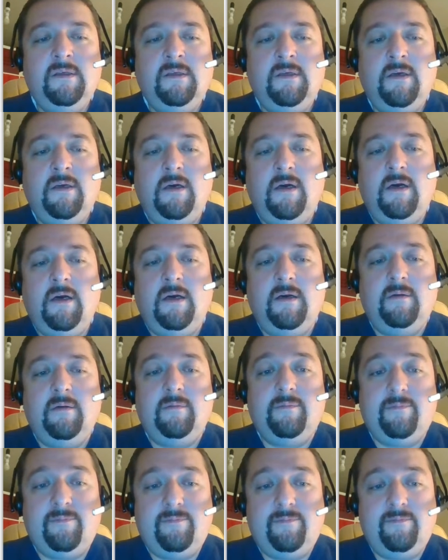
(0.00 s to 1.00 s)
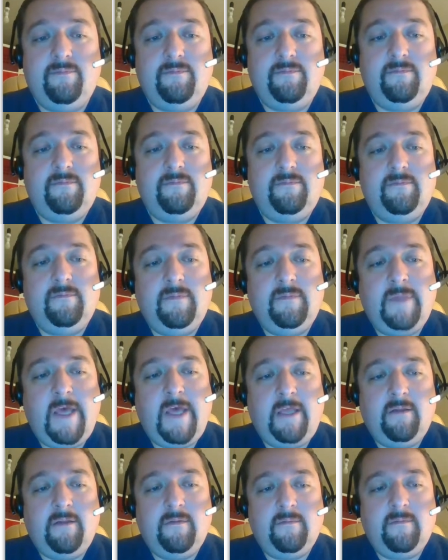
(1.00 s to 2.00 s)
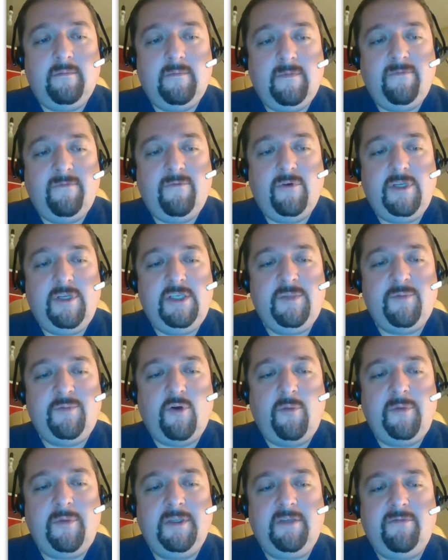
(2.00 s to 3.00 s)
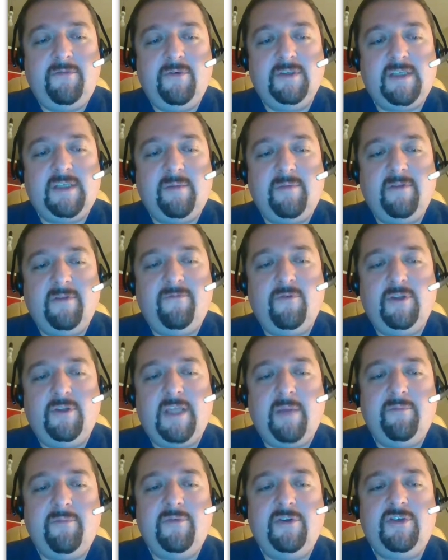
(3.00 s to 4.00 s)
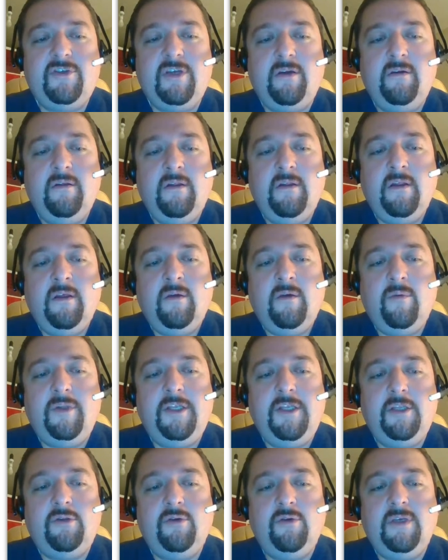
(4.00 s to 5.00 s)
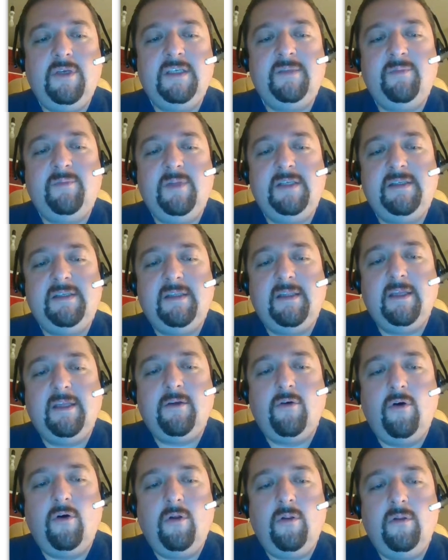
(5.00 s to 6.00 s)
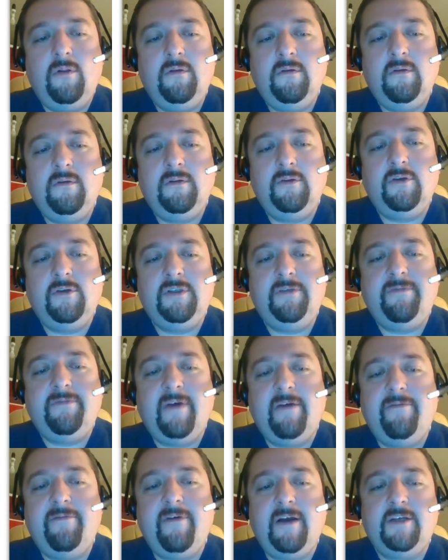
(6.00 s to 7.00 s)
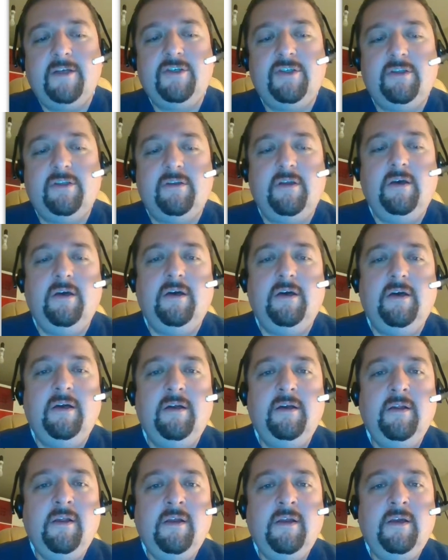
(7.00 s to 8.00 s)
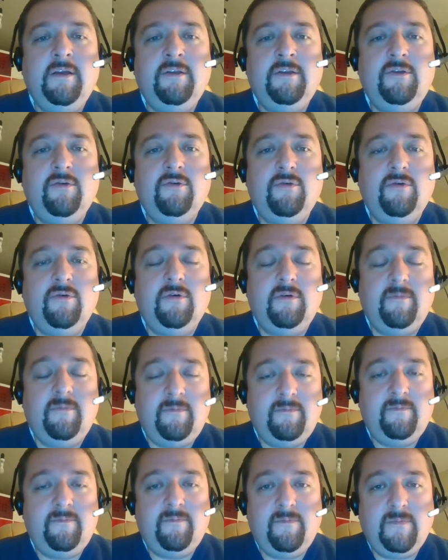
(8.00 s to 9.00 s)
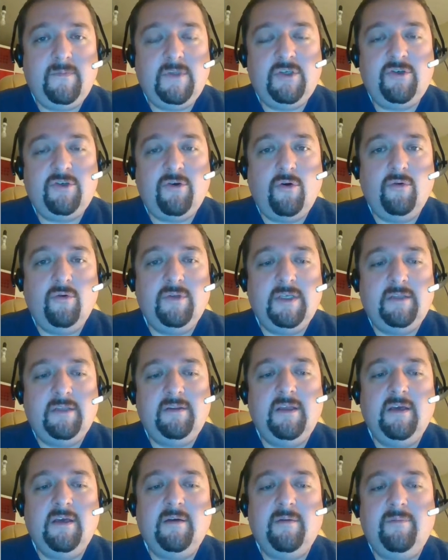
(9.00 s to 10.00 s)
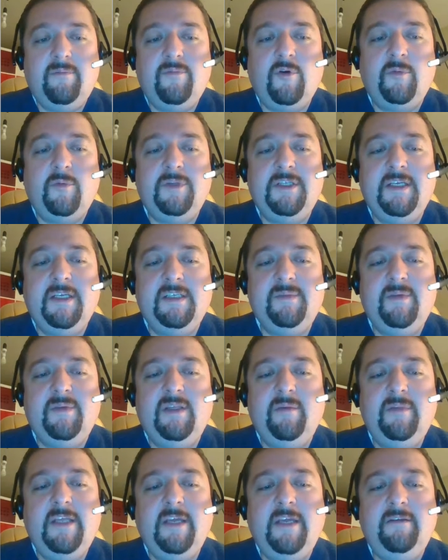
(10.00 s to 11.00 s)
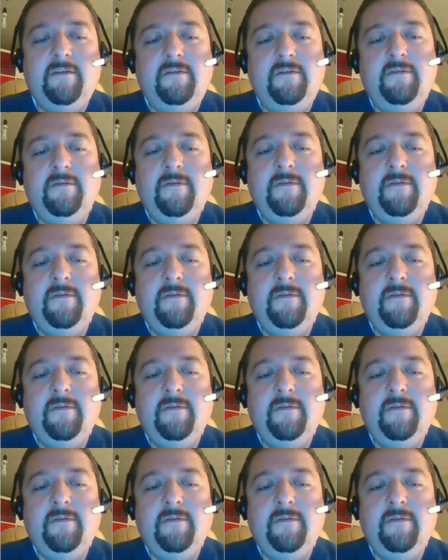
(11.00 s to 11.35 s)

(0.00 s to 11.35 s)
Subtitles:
Then for each property, for example, for temperature, we need to explicitly call notify function to show that the property has been updated.